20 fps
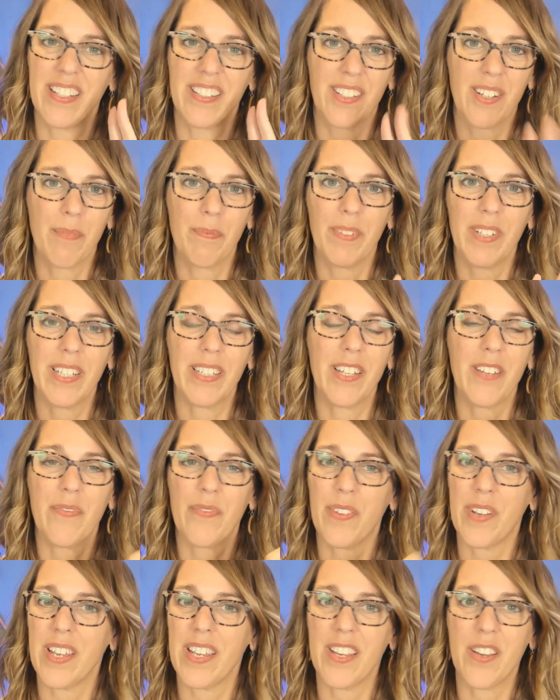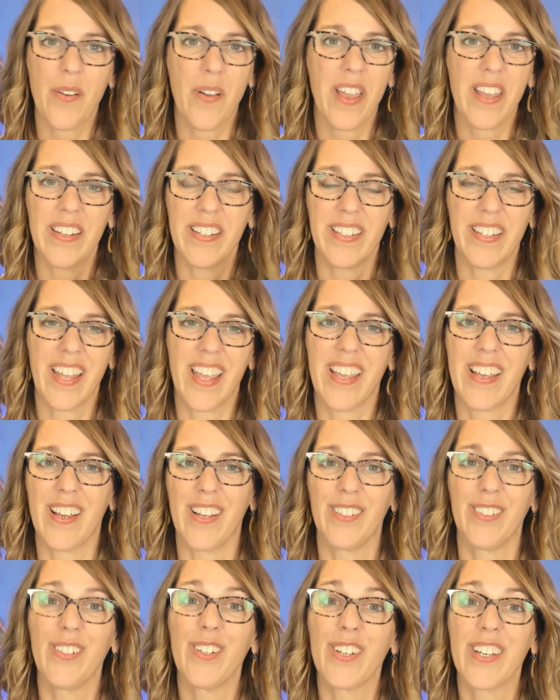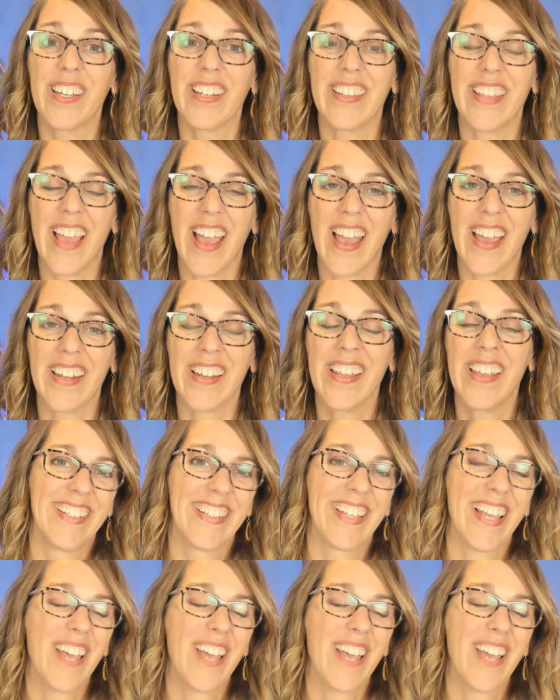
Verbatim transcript: It's completely free. Go ahead and take a look at that.